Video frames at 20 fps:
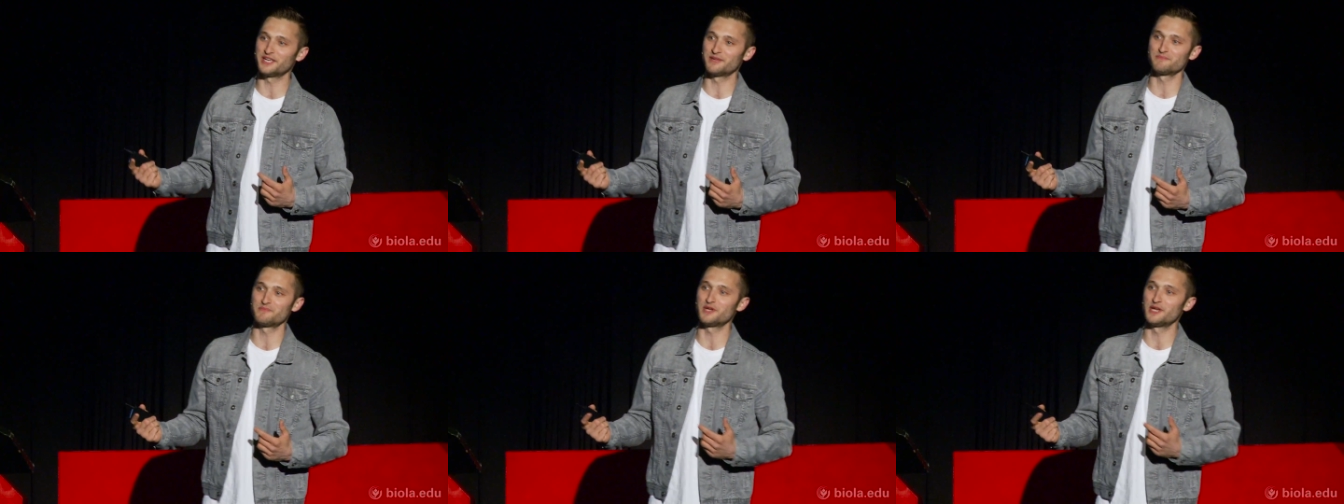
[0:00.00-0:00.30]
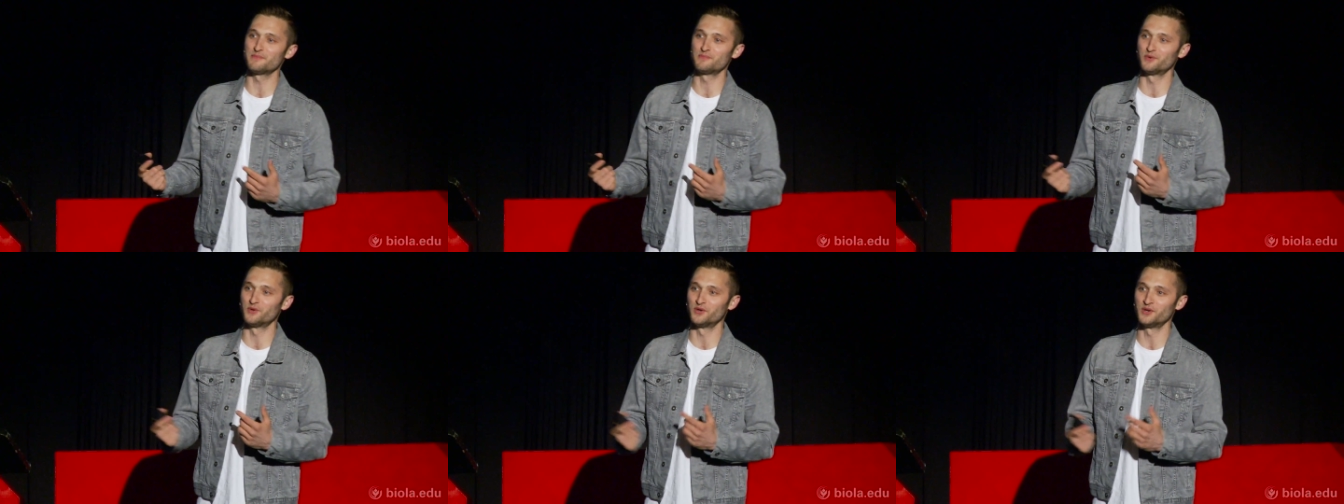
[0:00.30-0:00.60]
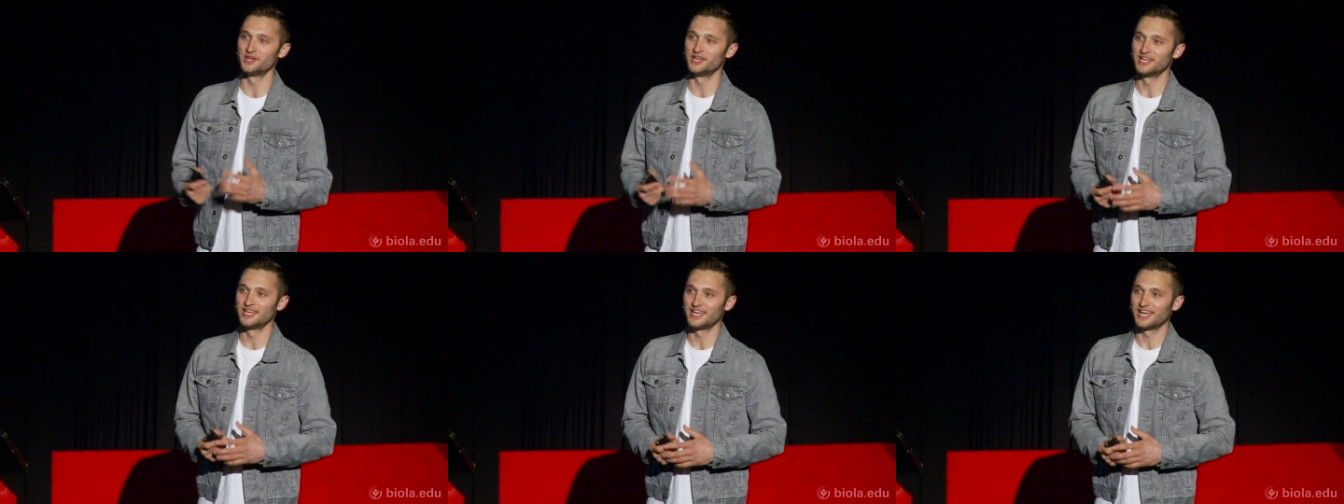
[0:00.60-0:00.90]
in
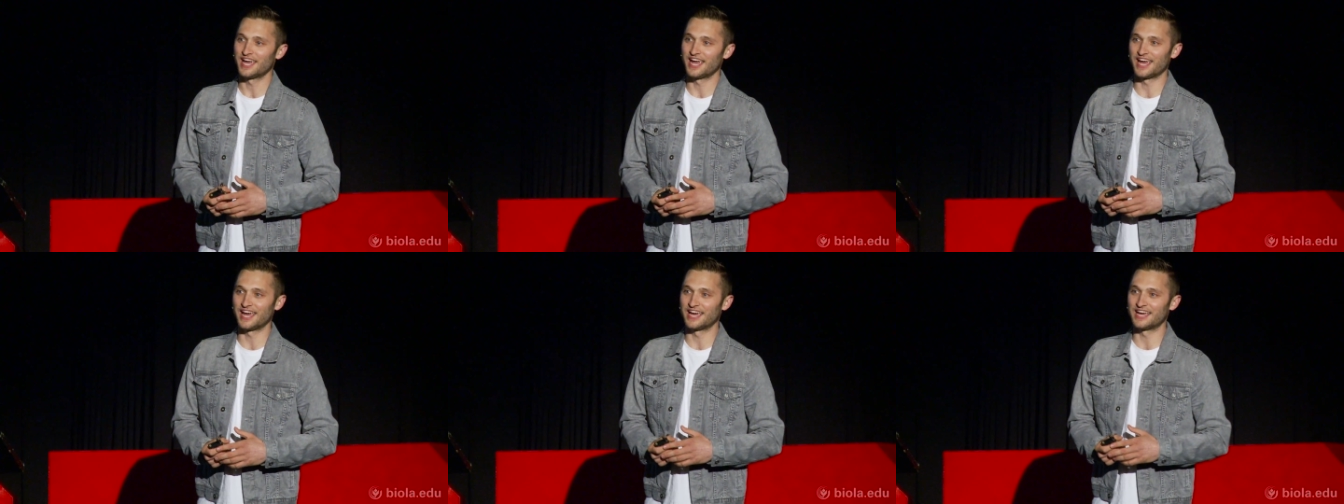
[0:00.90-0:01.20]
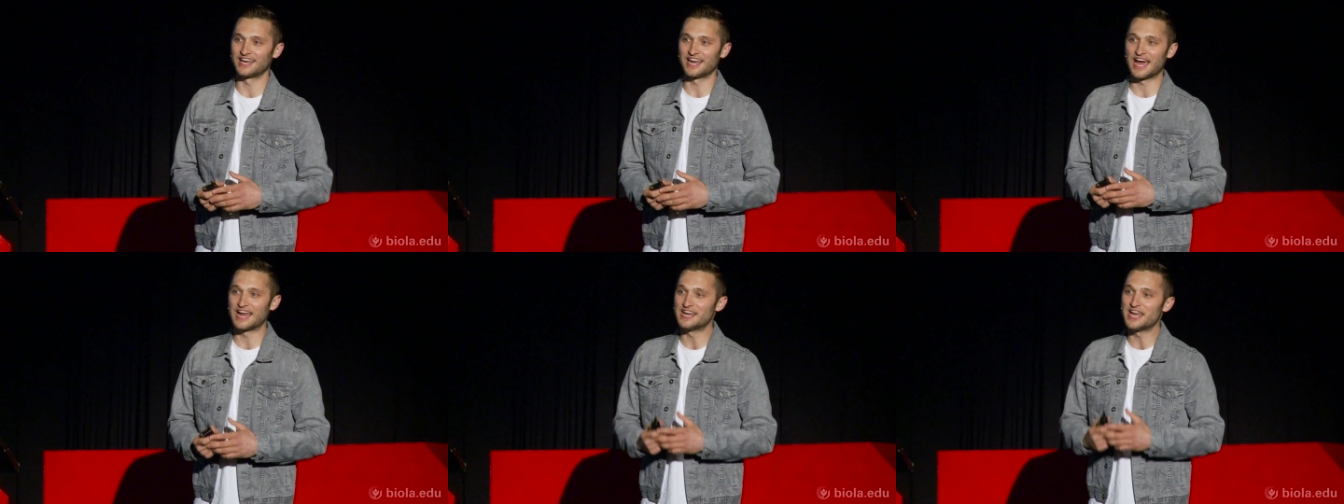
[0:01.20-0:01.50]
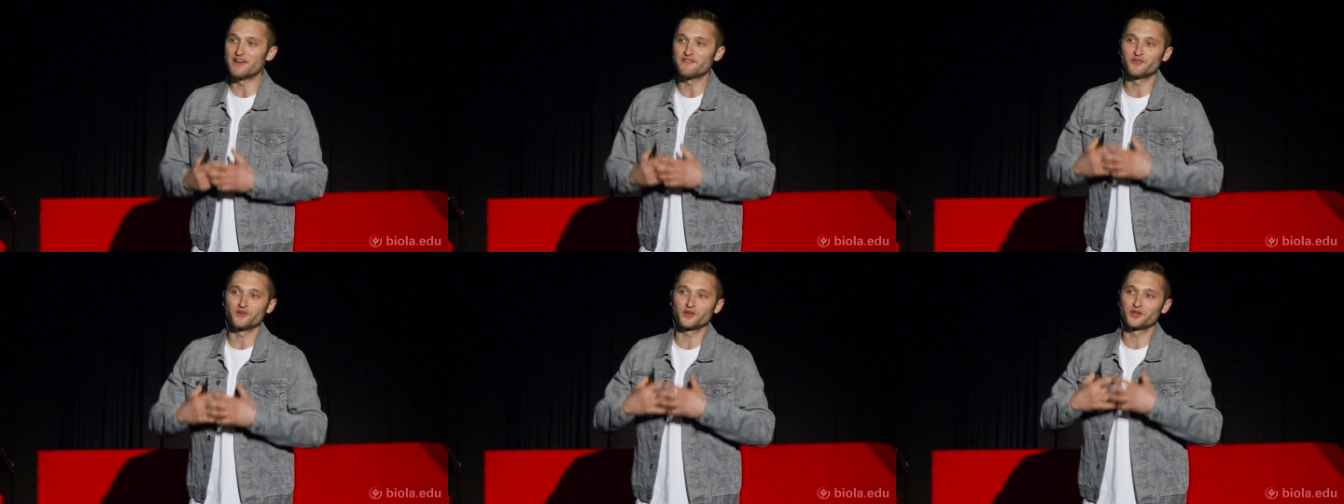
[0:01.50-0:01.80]
people, and I
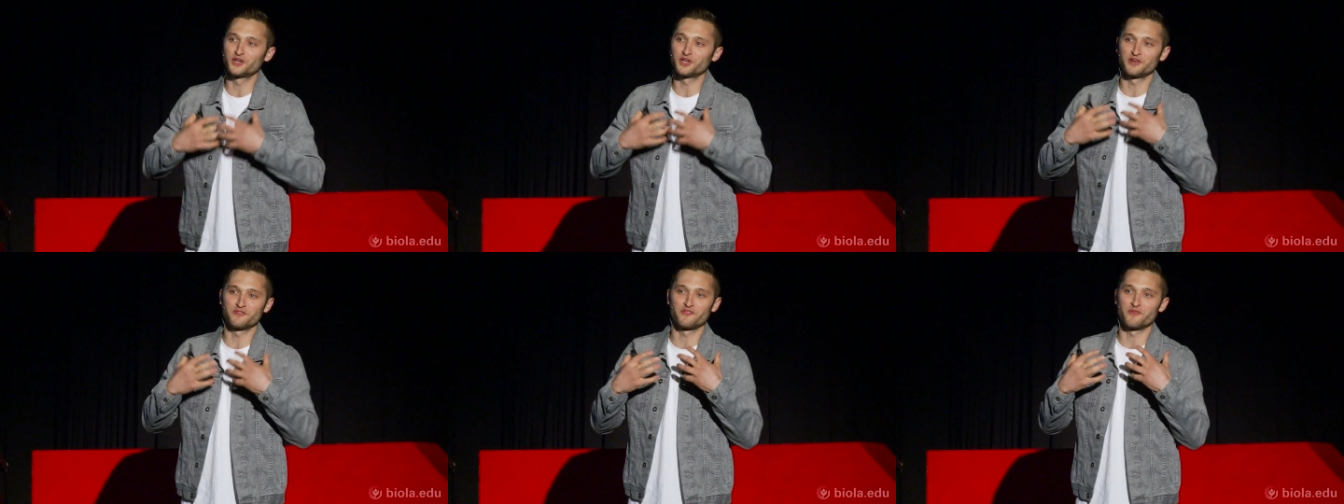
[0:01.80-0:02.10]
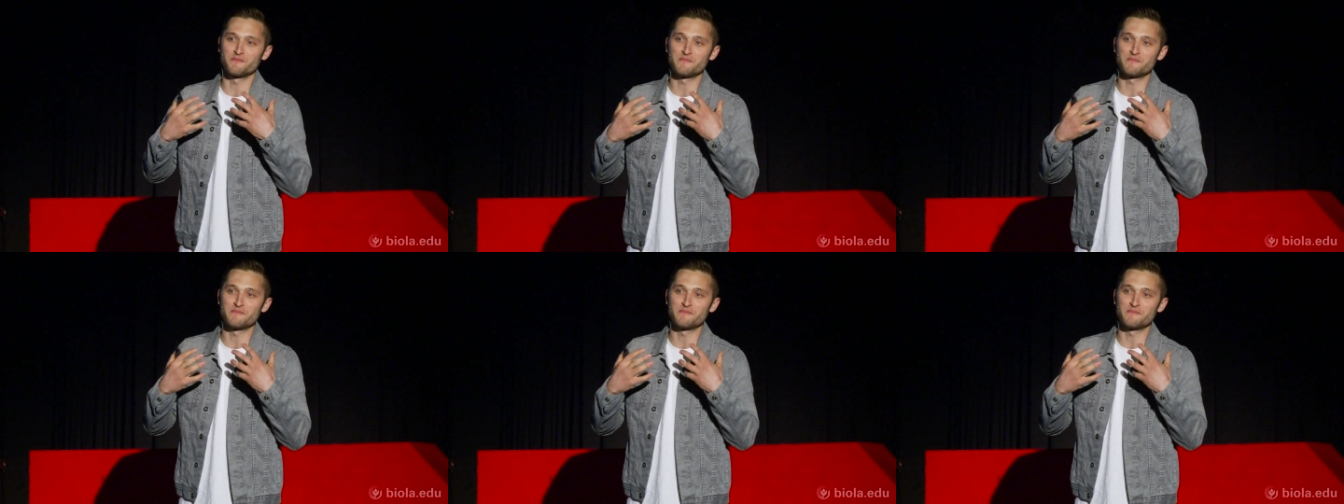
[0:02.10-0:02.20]
never could have